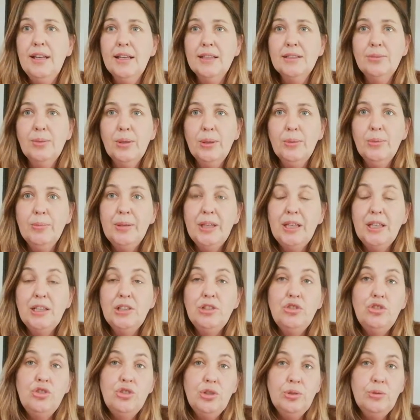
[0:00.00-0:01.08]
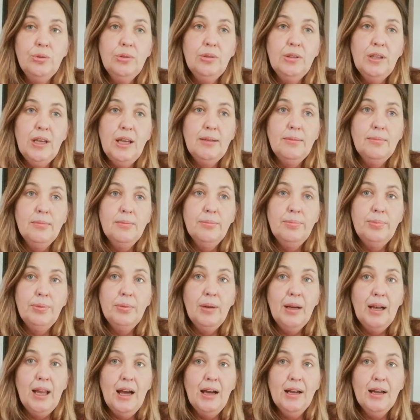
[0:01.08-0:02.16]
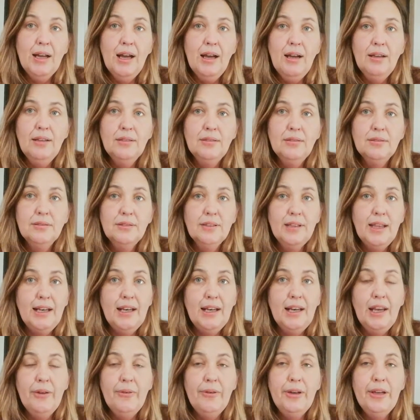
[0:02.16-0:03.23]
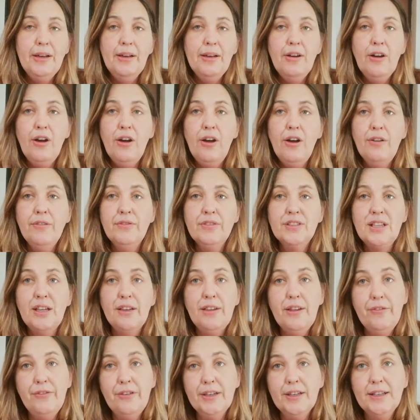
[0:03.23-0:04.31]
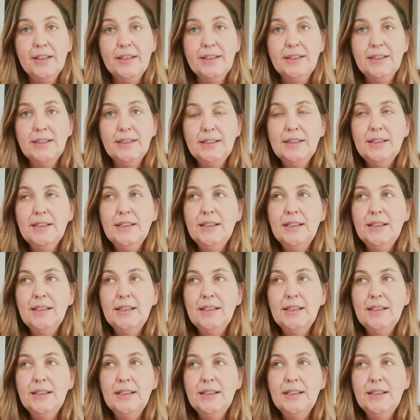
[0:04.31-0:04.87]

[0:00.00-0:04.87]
The next one will be in June in Mpumalanga, that area of South Africa.